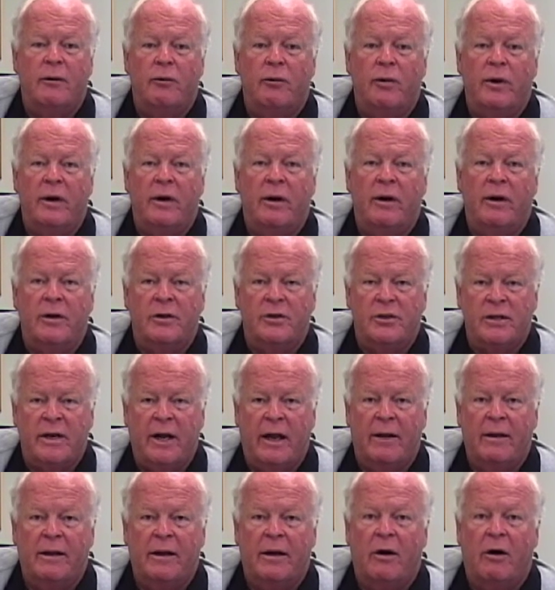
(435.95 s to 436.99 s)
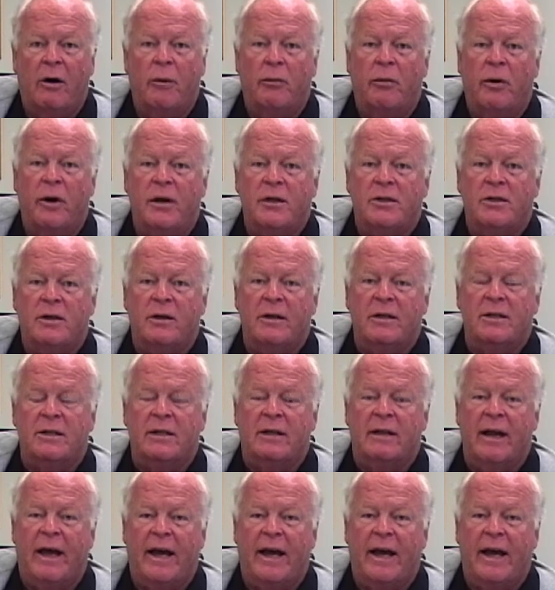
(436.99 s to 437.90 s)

we understand that our appraisal is the